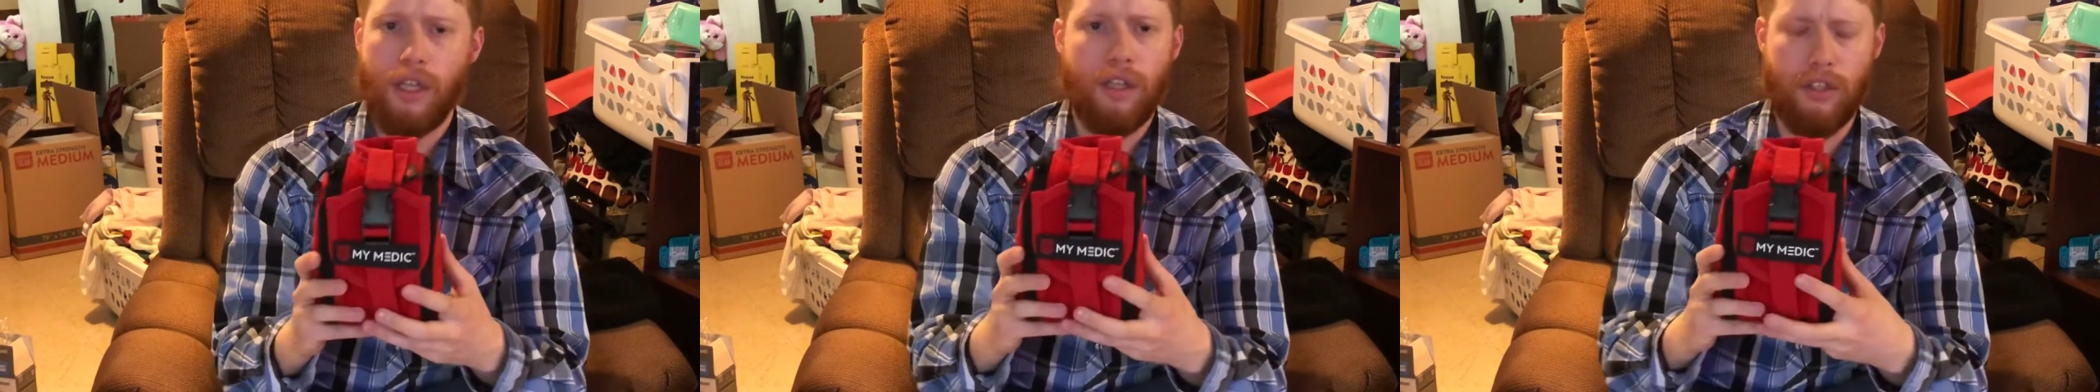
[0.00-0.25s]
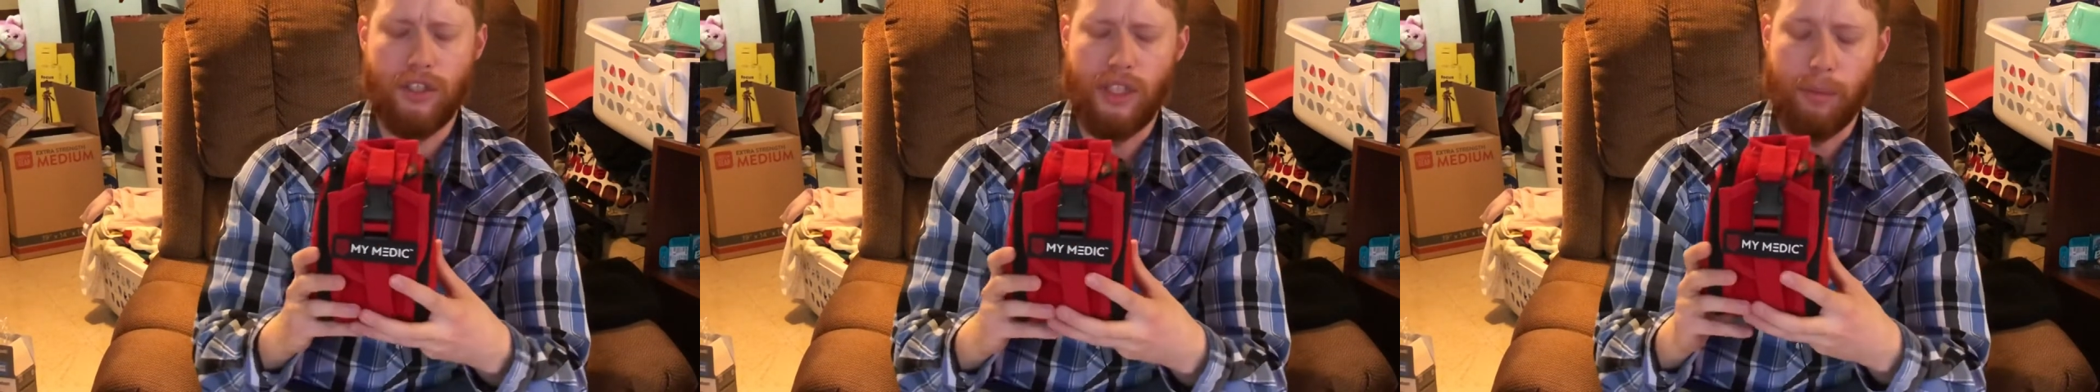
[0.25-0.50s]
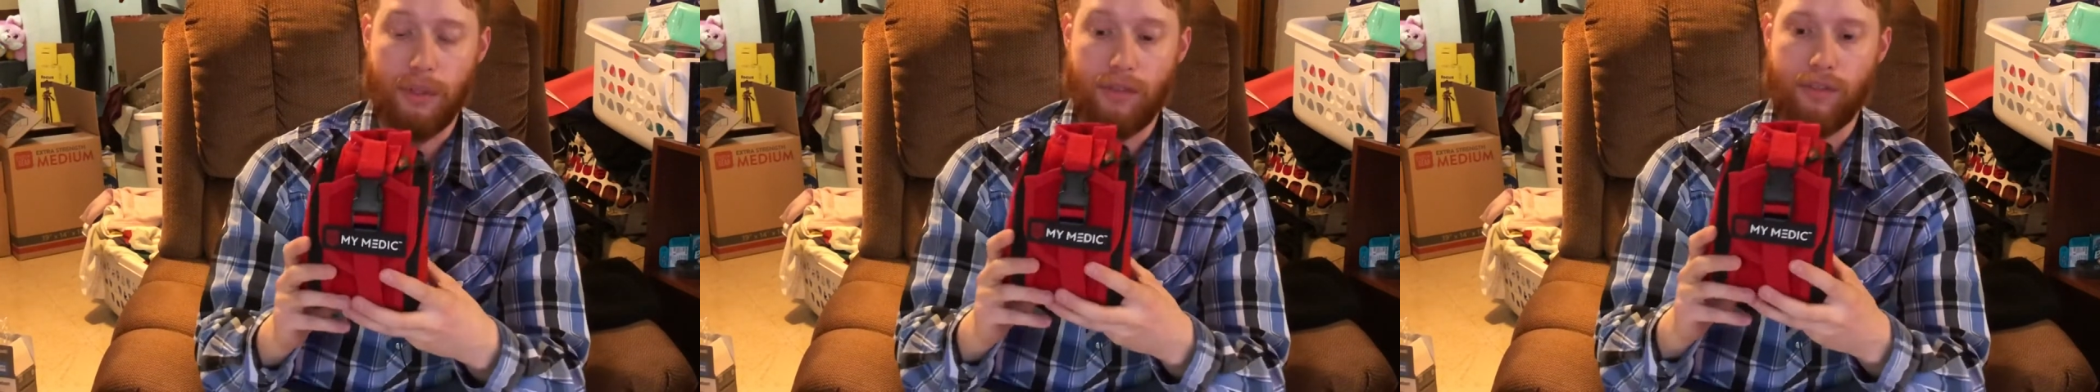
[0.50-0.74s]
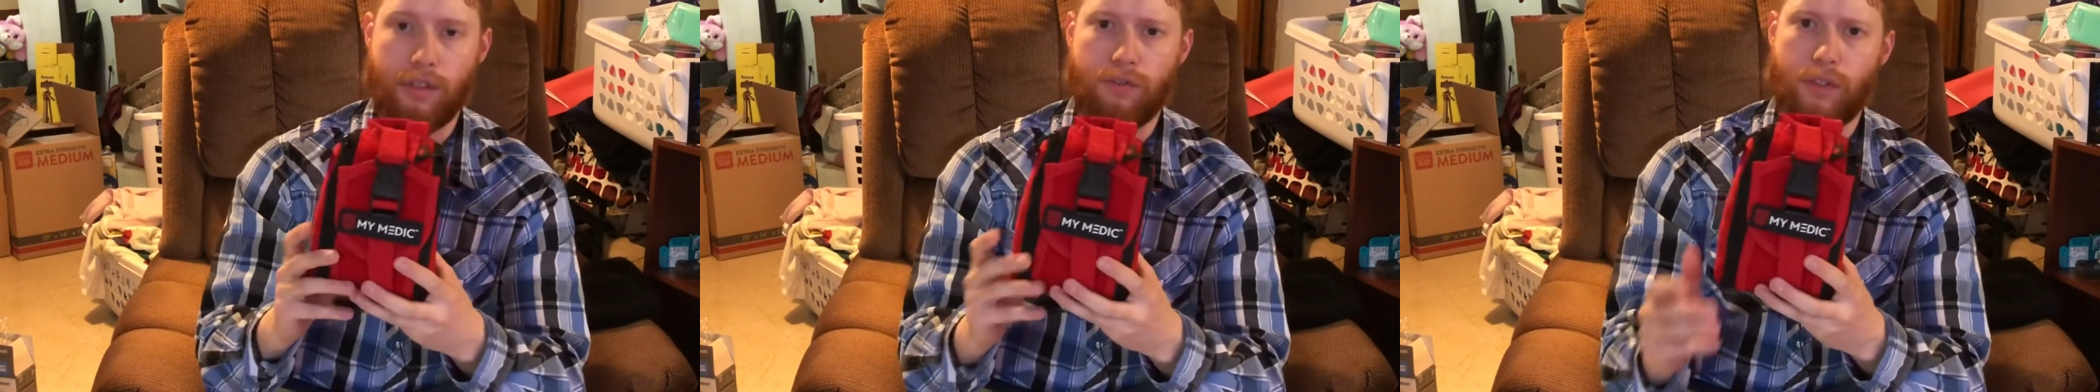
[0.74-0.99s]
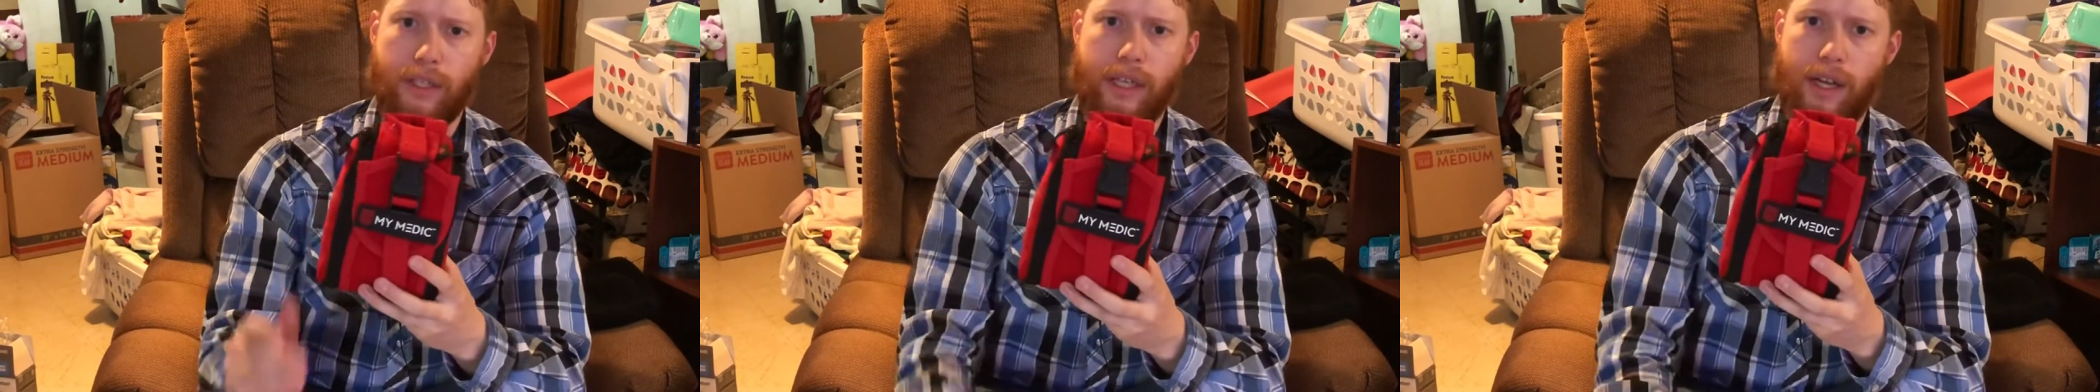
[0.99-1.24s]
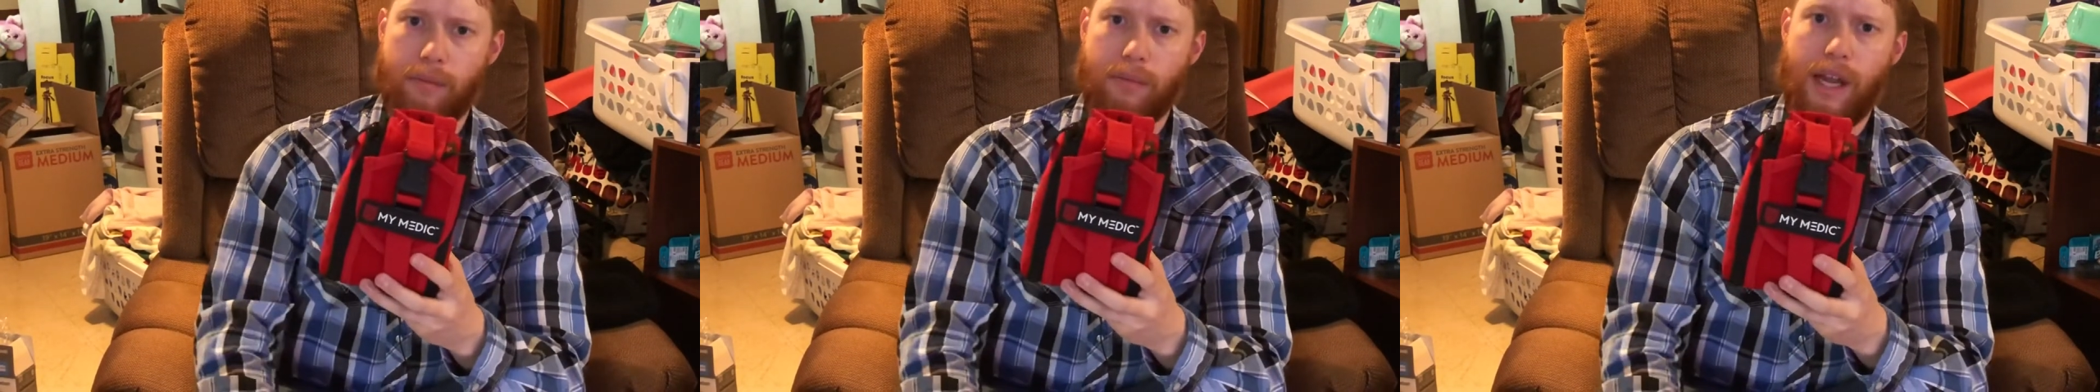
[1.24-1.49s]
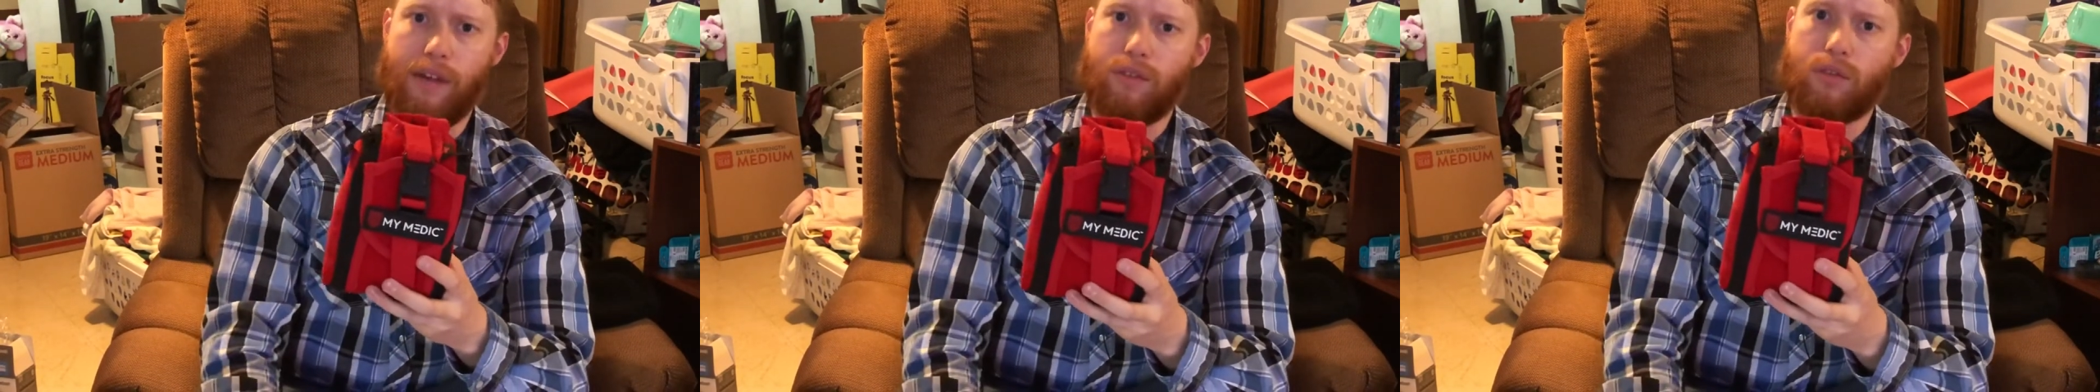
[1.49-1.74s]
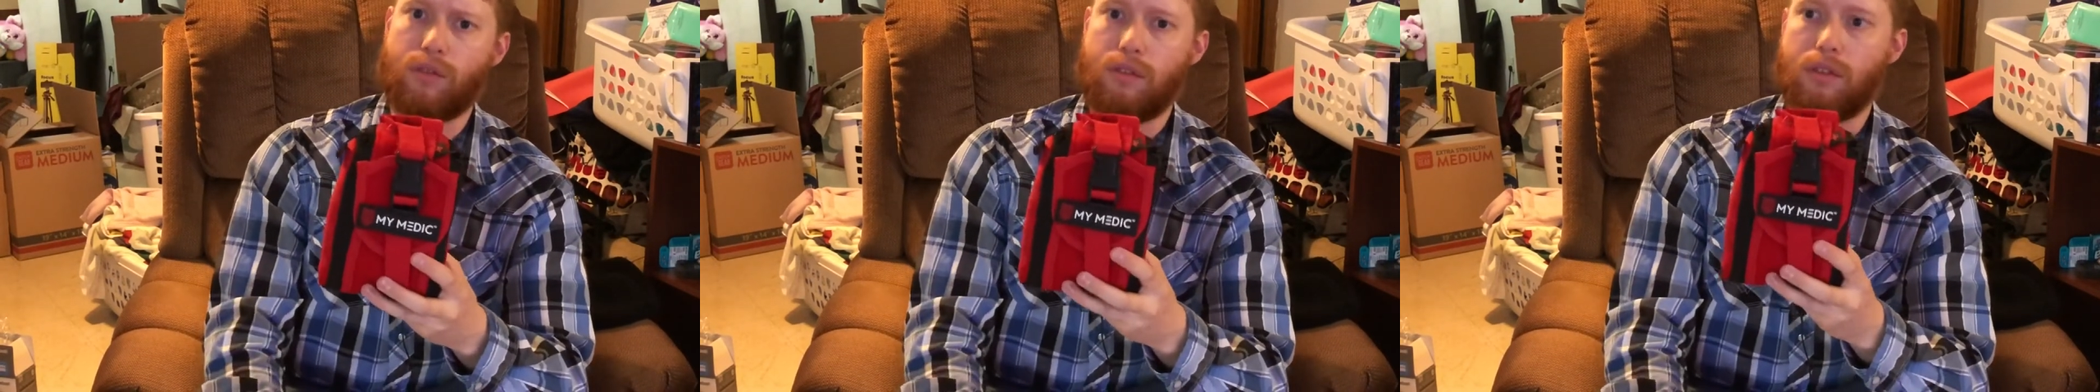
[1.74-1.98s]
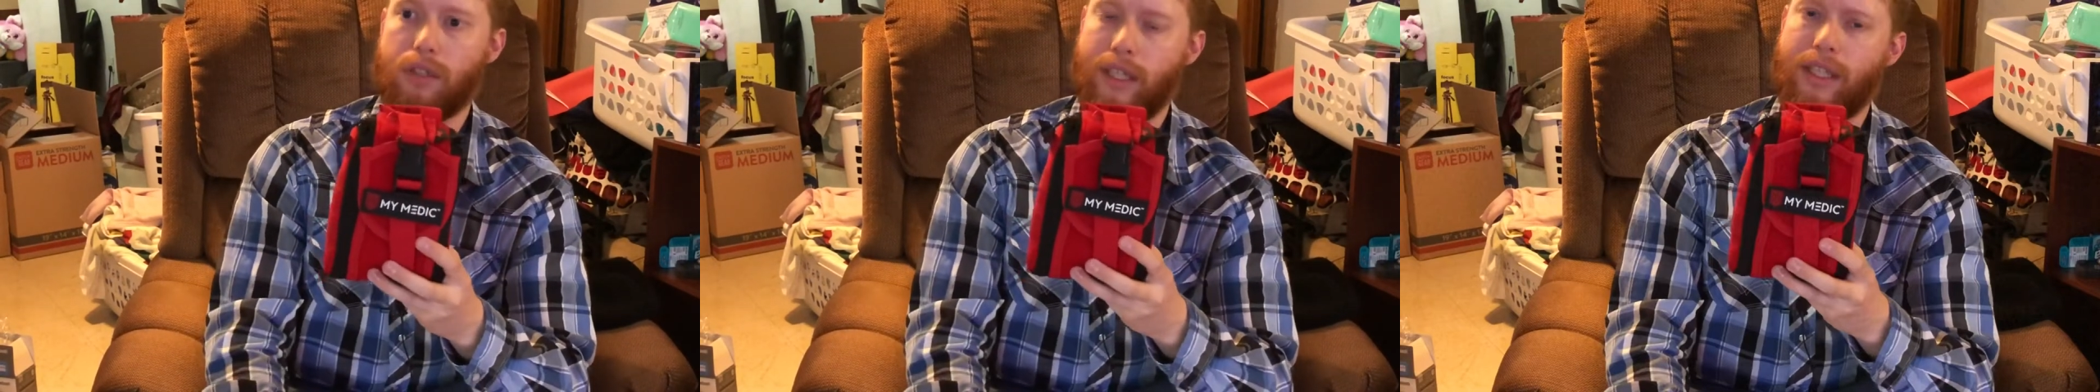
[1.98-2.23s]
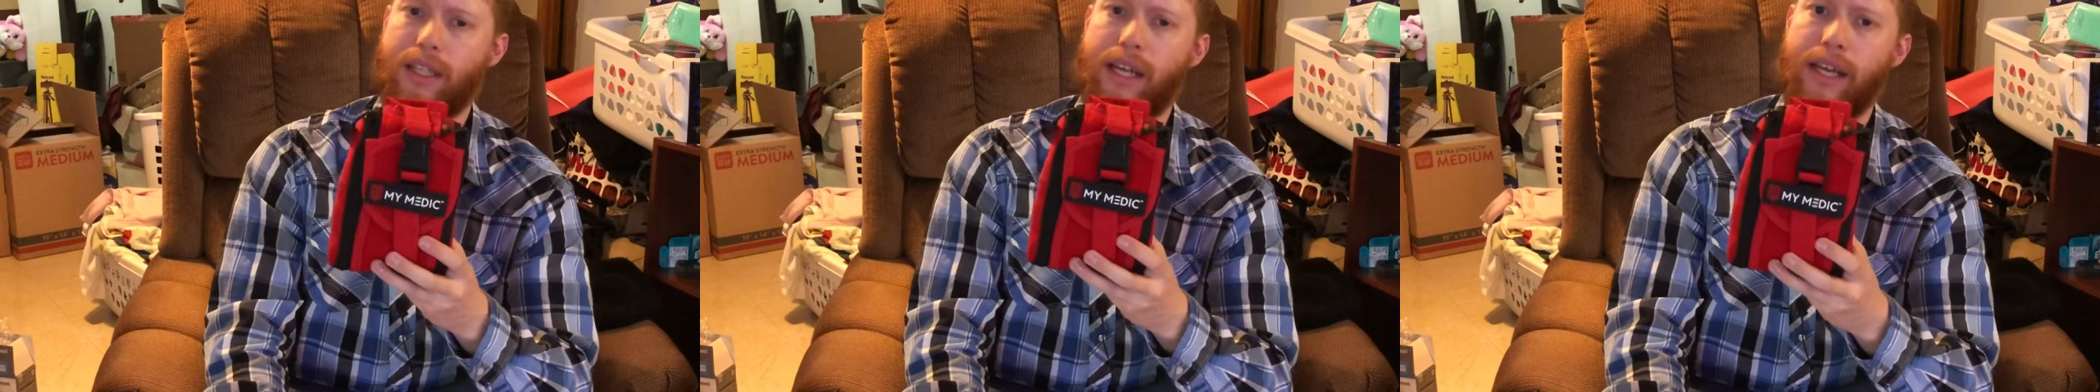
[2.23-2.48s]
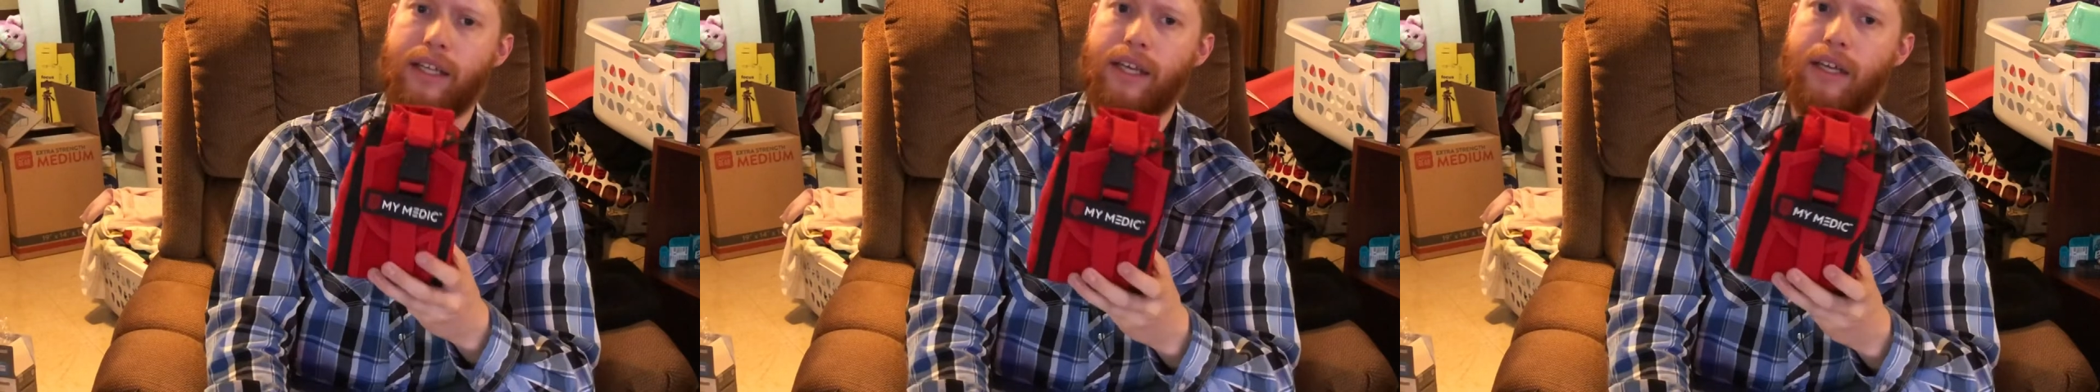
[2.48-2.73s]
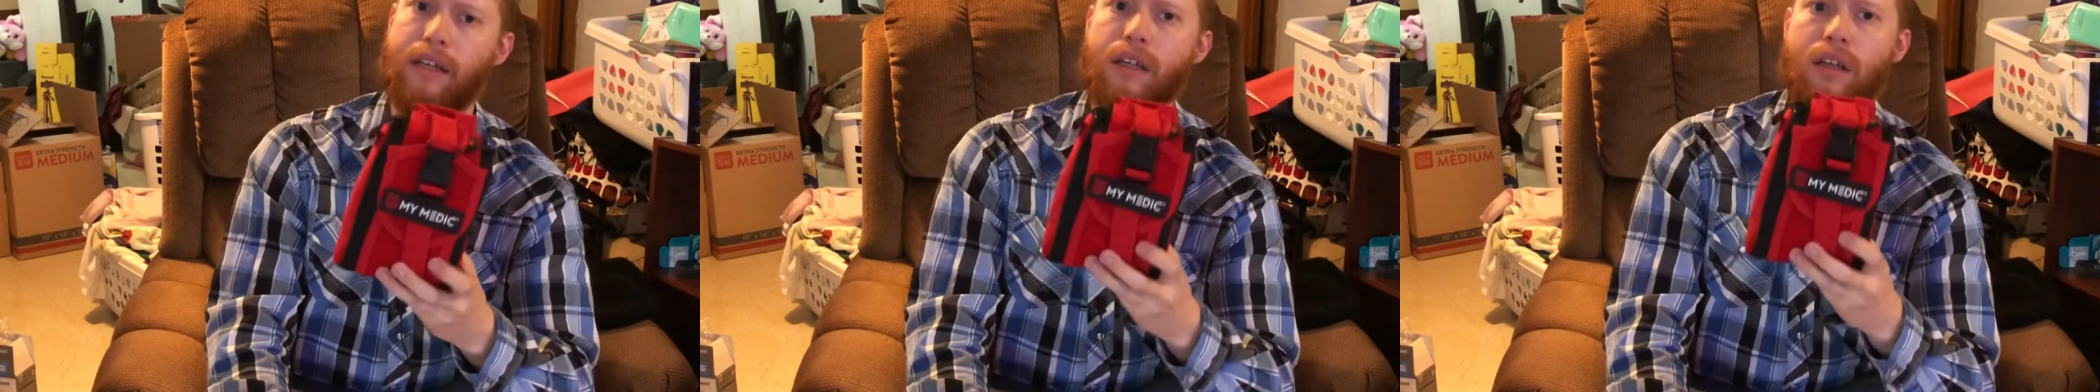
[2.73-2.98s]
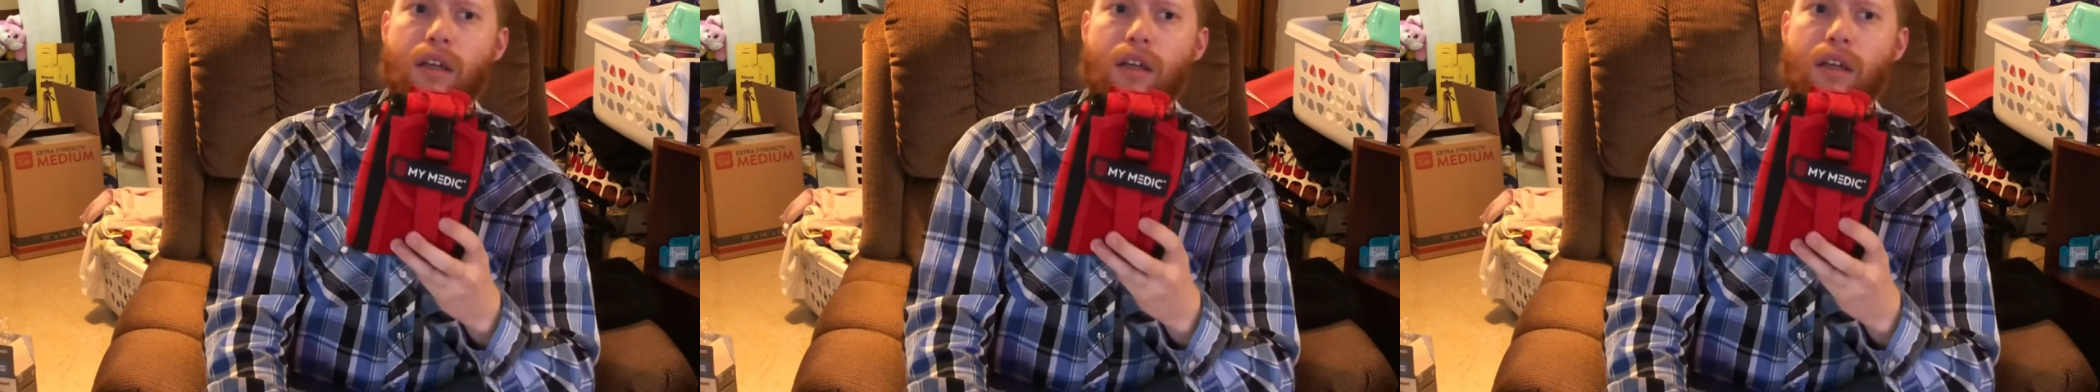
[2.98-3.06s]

At least I believe they're free. I'd have to look into that again